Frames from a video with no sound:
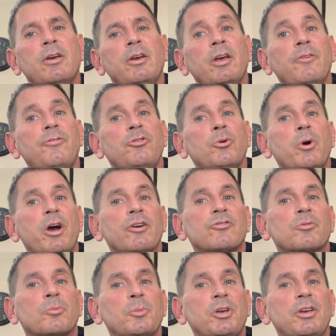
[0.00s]
if you
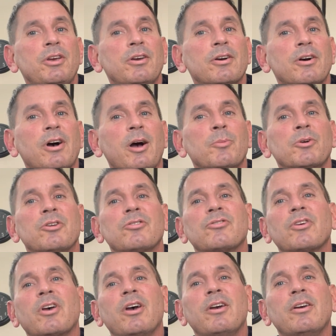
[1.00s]
ask me, I'm going to
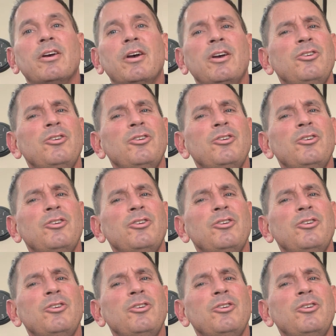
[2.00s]
say,